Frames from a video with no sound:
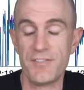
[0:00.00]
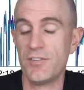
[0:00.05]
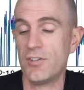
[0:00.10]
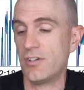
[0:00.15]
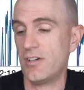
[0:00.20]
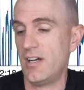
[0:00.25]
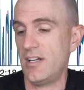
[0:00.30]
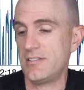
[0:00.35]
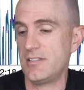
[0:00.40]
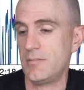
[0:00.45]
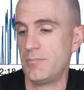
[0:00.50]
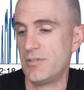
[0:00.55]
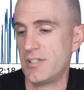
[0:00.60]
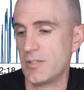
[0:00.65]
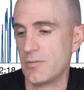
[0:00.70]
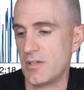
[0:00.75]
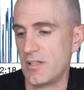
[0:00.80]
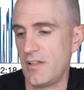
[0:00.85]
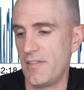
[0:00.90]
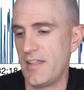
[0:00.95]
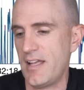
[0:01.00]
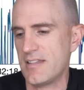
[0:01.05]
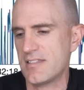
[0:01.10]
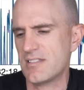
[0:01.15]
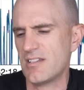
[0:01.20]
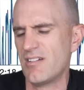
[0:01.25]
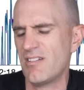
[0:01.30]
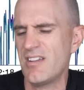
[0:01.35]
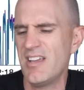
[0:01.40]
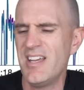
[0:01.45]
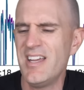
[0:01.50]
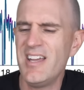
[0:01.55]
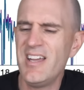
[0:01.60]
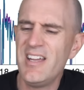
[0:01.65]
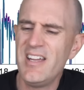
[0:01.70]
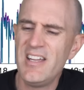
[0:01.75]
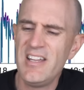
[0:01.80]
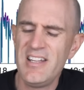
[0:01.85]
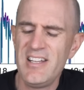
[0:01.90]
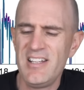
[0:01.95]
the 4i did pretty well on that. So
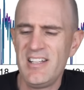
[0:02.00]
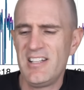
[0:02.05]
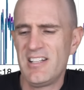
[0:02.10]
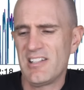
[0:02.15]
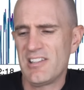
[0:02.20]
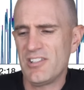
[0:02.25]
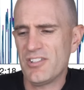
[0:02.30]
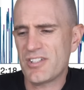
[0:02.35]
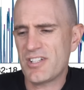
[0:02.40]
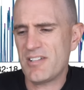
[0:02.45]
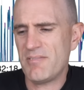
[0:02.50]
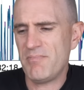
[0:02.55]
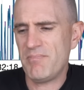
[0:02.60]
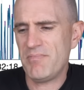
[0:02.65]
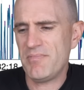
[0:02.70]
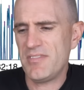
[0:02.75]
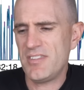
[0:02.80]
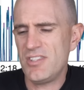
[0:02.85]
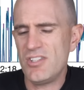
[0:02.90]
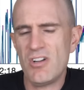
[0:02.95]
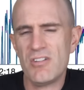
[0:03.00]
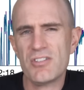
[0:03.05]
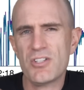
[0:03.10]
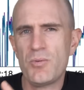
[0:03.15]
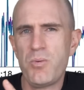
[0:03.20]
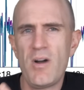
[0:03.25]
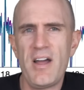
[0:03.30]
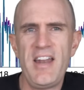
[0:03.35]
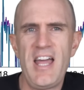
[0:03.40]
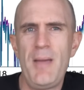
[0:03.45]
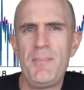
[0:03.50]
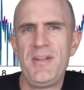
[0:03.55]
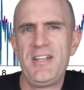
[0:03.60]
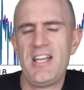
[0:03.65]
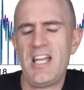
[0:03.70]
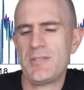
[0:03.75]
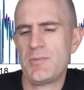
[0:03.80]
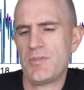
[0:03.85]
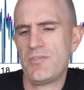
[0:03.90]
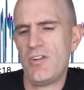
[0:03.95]
Look, not quite happy
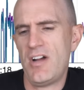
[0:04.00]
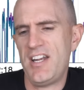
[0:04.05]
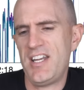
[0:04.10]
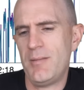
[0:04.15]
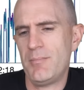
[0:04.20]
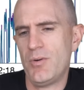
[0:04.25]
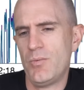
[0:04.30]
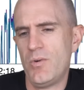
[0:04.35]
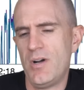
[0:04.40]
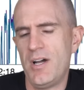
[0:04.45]
days with ride number